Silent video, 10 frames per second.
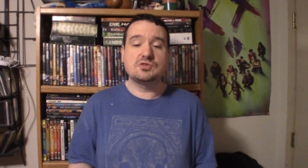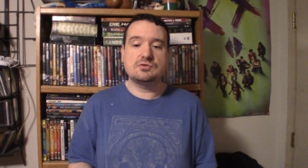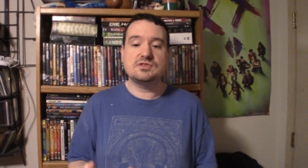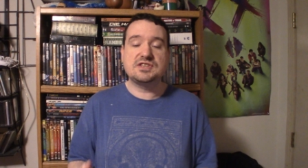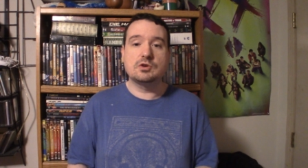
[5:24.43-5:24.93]

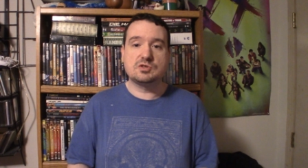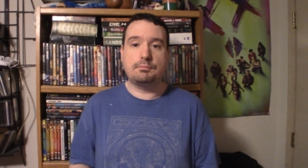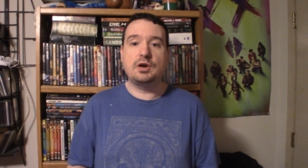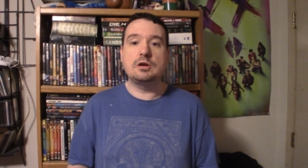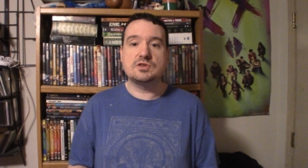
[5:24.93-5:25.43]
still some
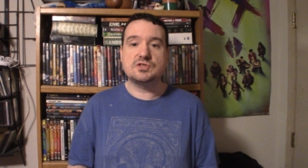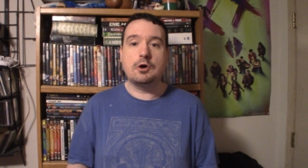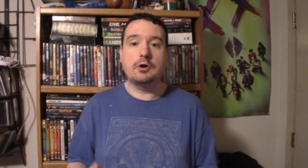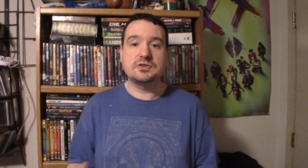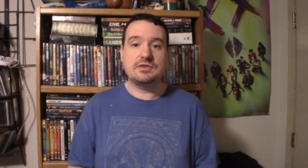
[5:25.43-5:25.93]
pretty good
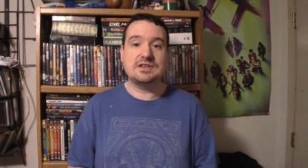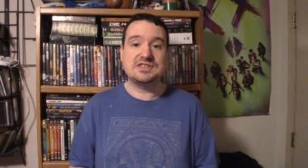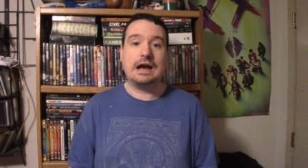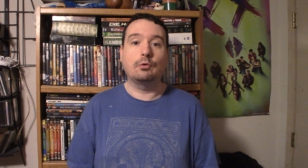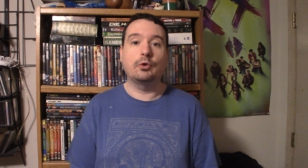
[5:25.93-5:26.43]
songs in this
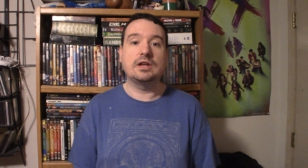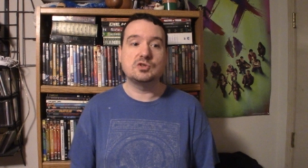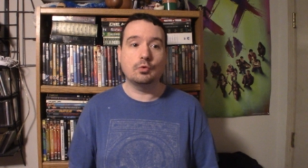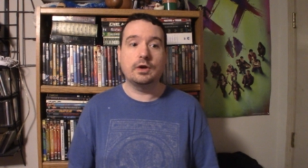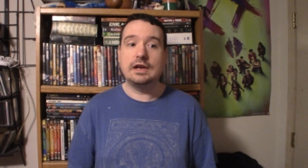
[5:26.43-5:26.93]
that I really
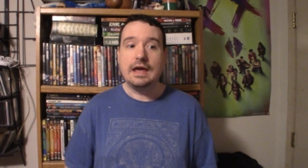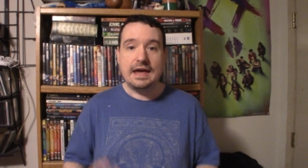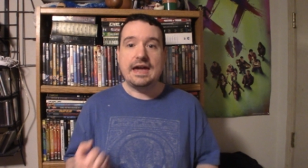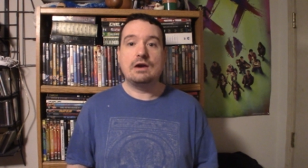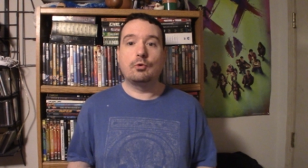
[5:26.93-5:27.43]
enjoyed,
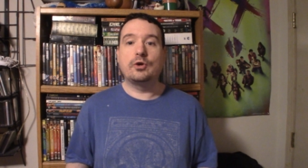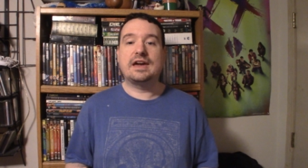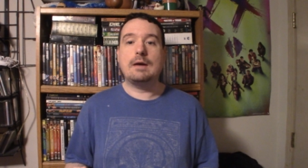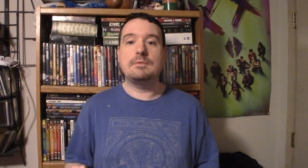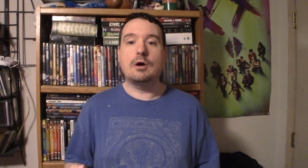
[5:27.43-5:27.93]
and it really
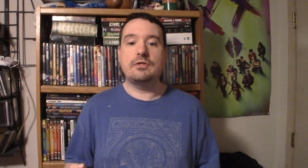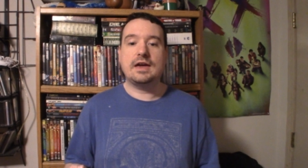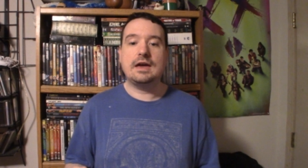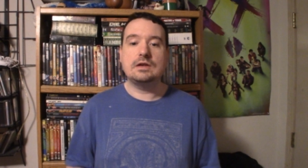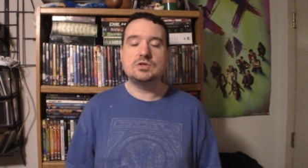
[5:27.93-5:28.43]
kept me on the
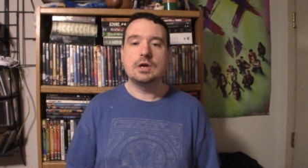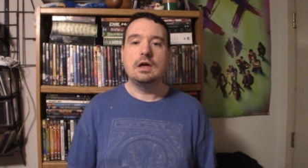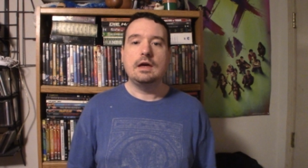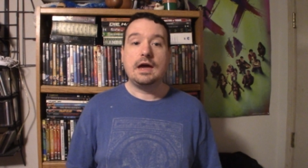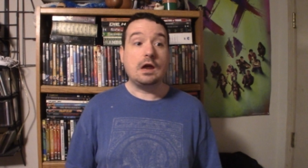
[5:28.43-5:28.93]
edge.
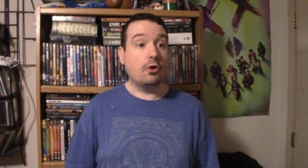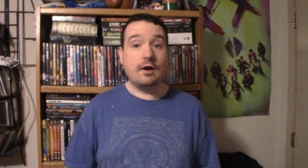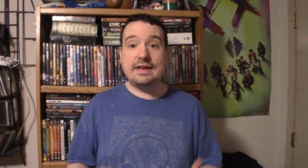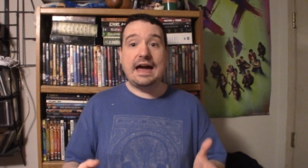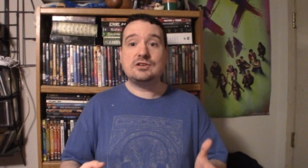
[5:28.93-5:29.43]
And a lot
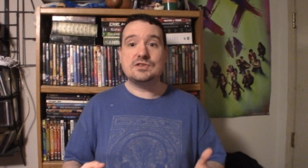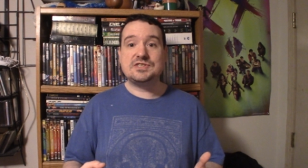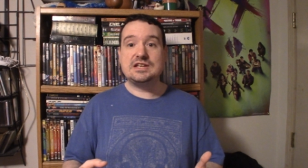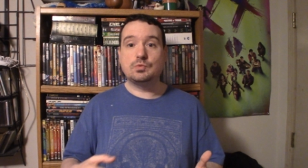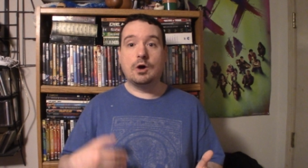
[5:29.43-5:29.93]
of the action
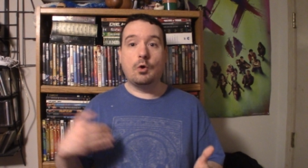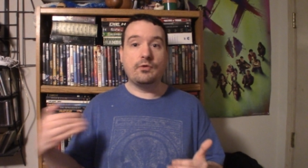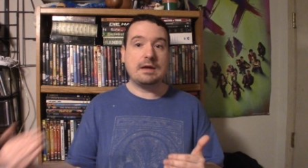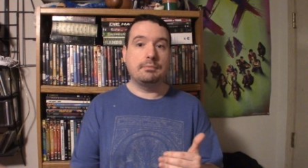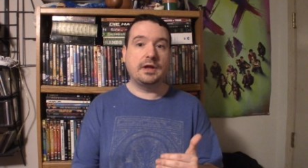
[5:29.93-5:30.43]
scenes, well, when
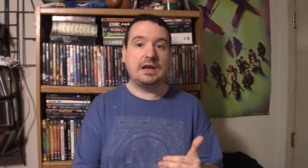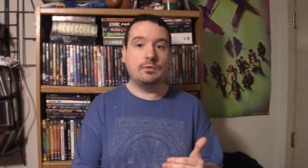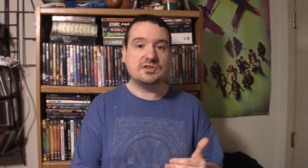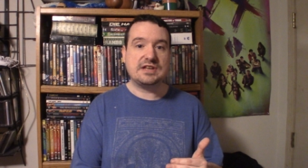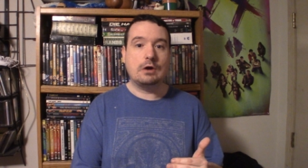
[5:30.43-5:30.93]
they blend in
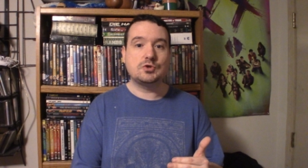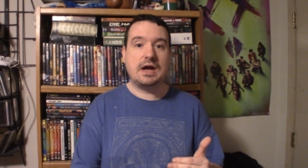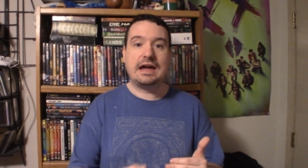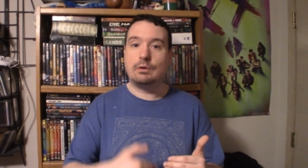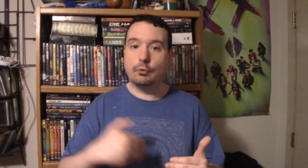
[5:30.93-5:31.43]
with the
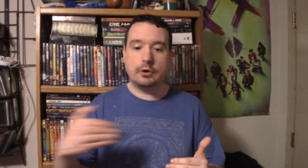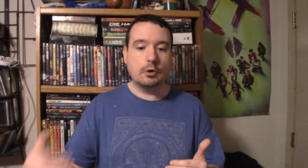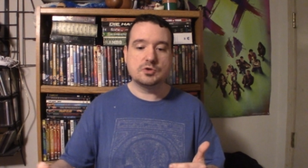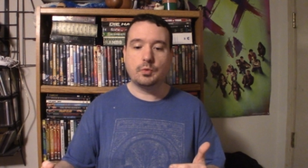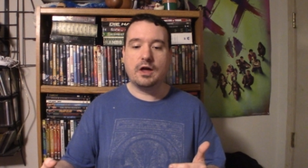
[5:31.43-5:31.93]
soundtrack, it really
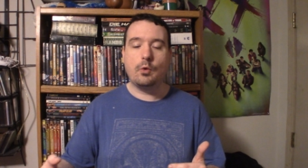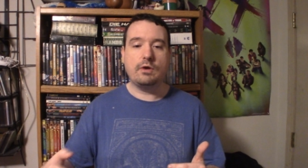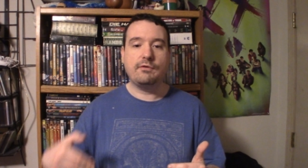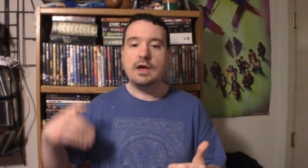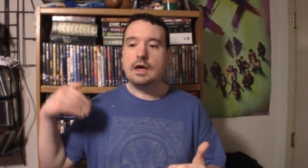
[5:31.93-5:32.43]
goes well
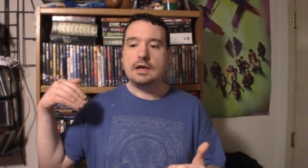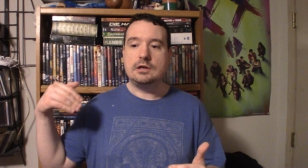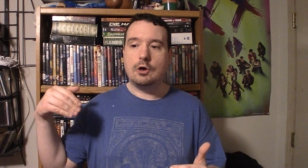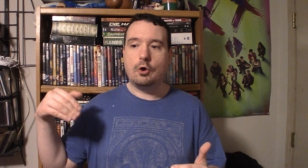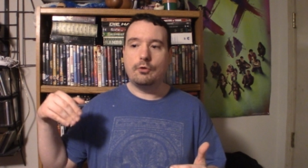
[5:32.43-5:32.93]
with, you
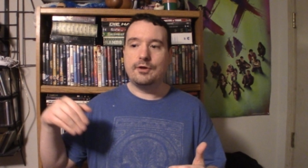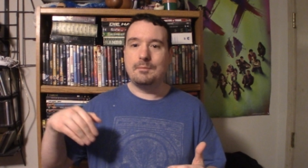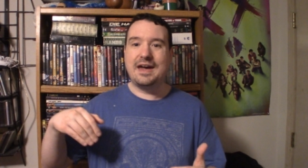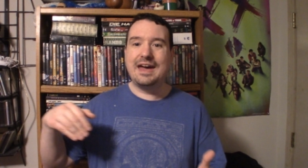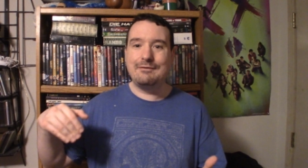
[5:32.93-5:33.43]
know, them
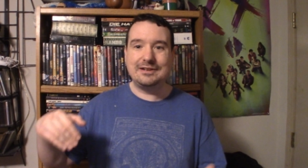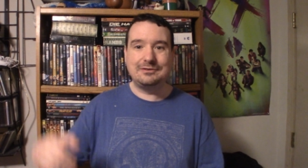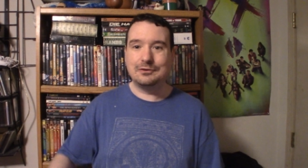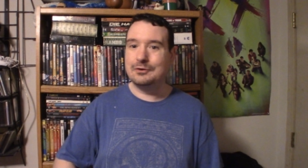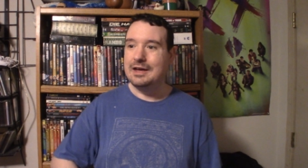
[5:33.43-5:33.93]
having
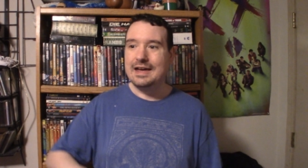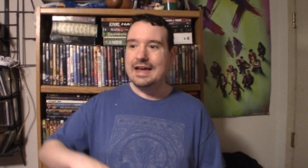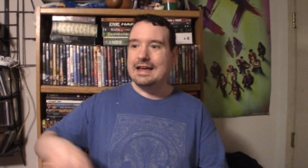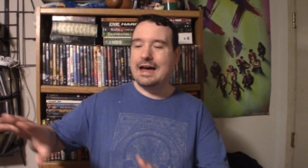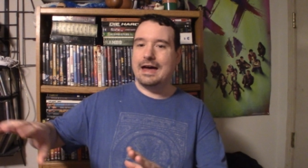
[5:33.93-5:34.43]
to,
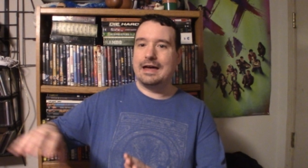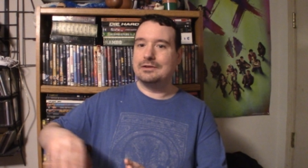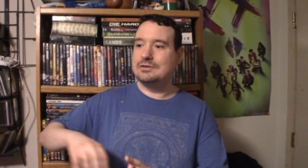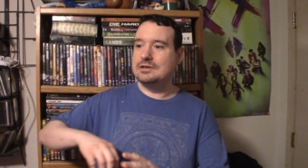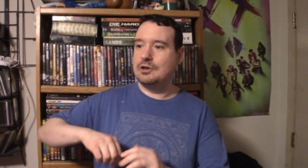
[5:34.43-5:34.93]

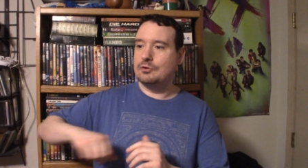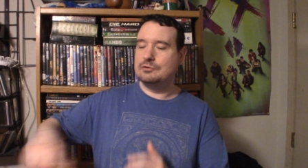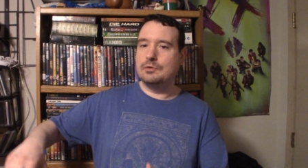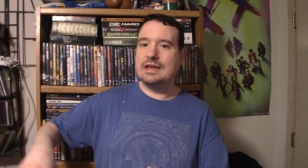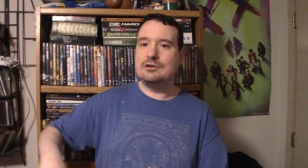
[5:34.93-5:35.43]
you know,
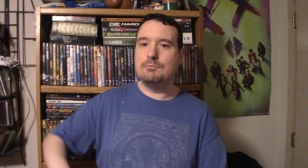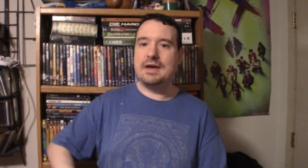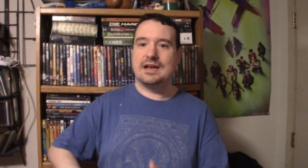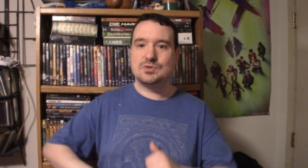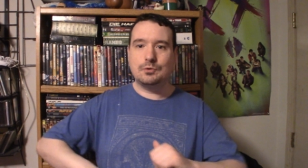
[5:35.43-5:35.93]
do what they do
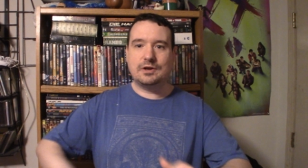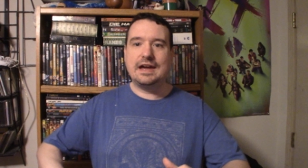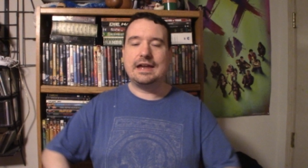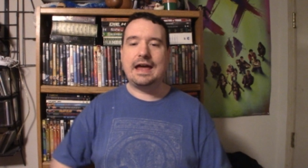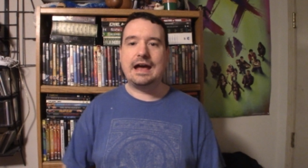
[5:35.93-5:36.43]
best when they're
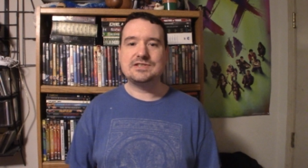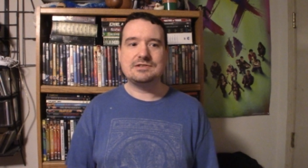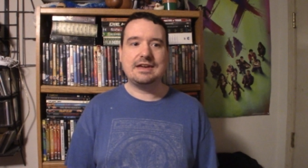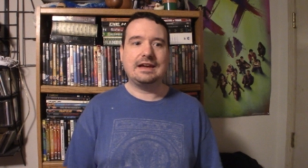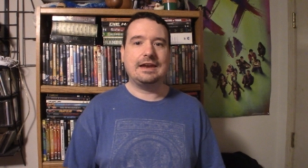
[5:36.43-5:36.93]
kicking ass
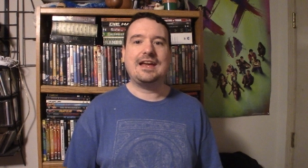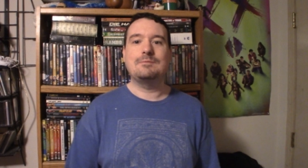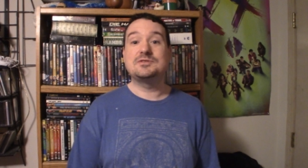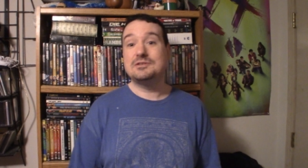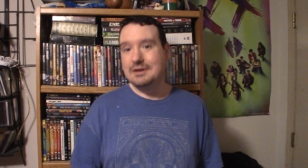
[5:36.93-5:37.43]
and taking
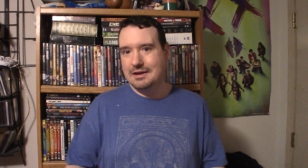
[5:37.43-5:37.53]
names.